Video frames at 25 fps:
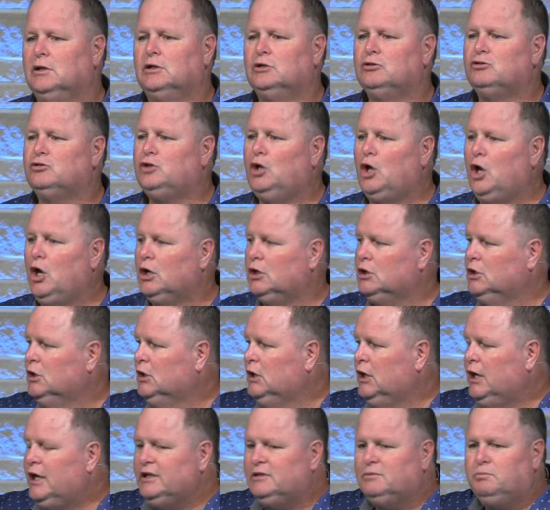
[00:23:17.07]
son,
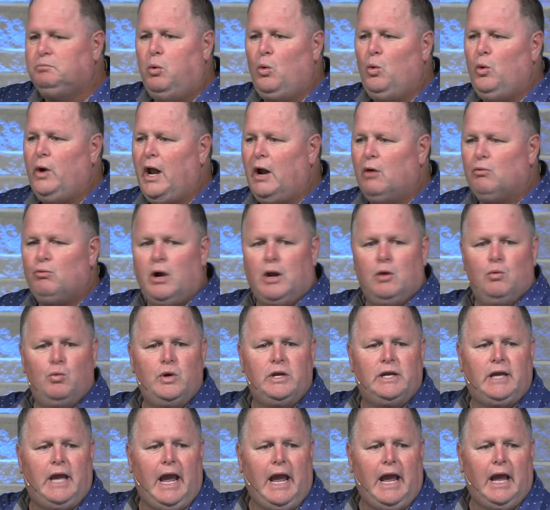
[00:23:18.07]
it's pouring down rain. We
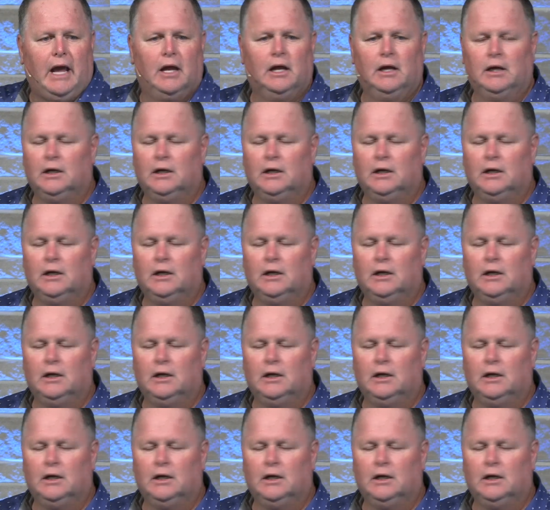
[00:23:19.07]
can't.